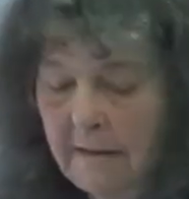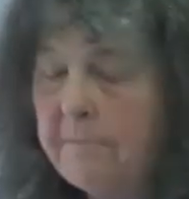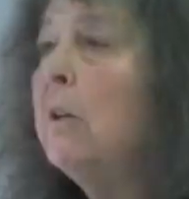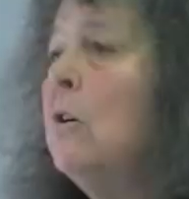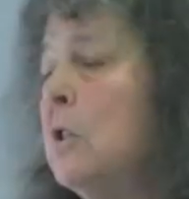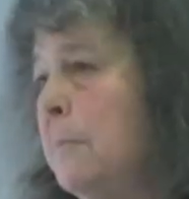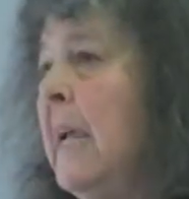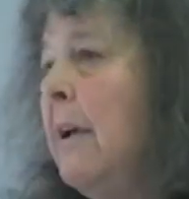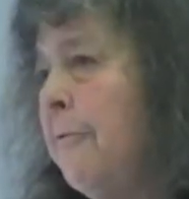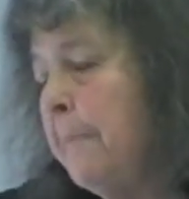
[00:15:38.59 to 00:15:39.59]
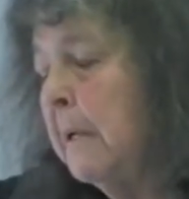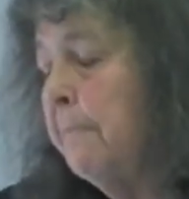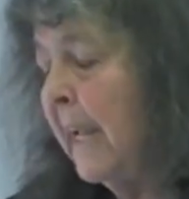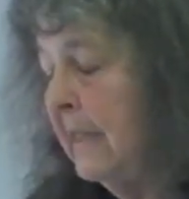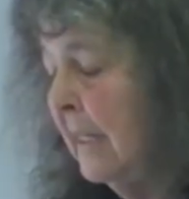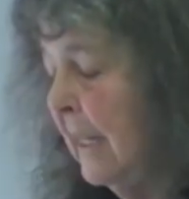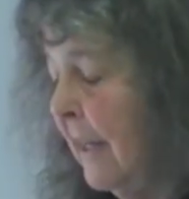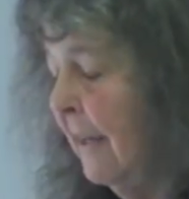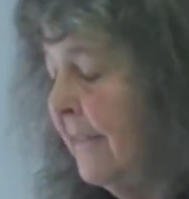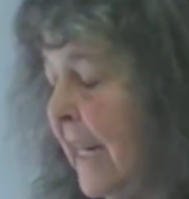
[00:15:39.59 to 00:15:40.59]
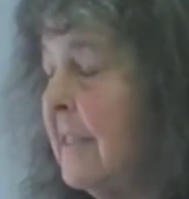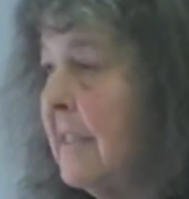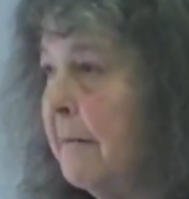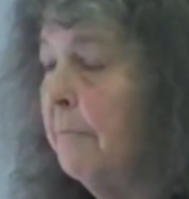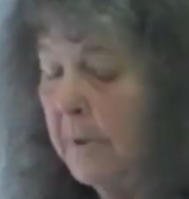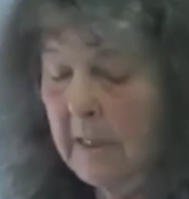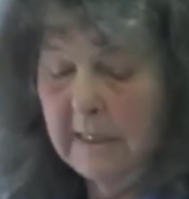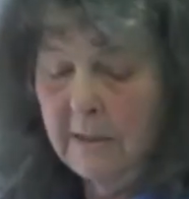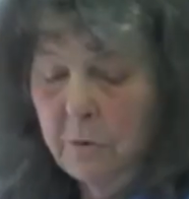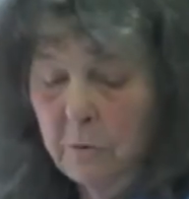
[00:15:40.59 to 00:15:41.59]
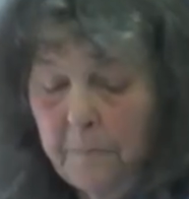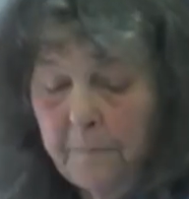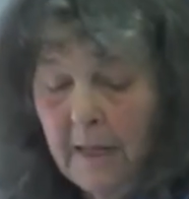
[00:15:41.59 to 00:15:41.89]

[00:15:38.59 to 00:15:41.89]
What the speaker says: because we have big debts in Berlin too.